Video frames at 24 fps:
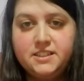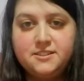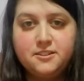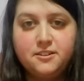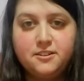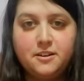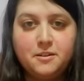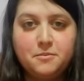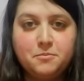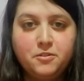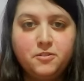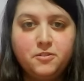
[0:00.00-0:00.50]
so
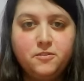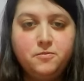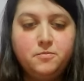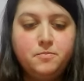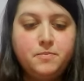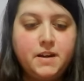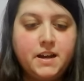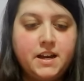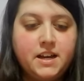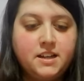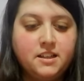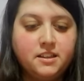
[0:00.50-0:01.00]
I moved
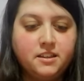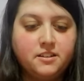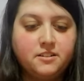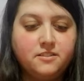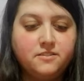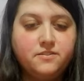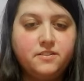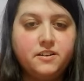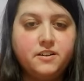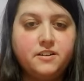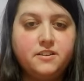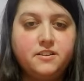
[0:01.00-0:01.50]
back a little
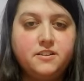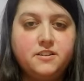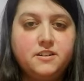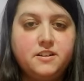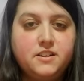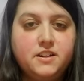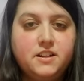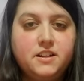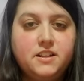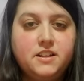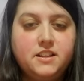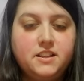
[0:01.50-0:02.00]
farther.
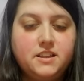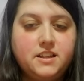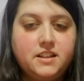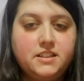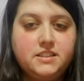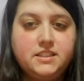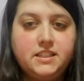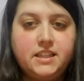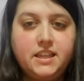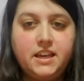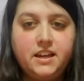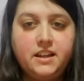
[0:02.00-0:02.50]

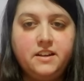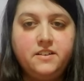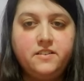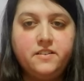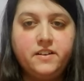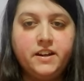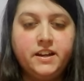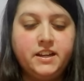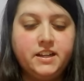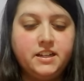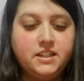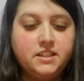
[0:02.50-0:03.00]
Let's get
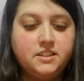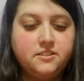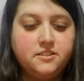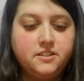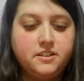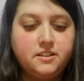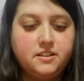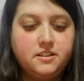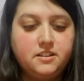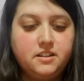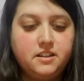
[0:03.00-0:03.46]
right into it.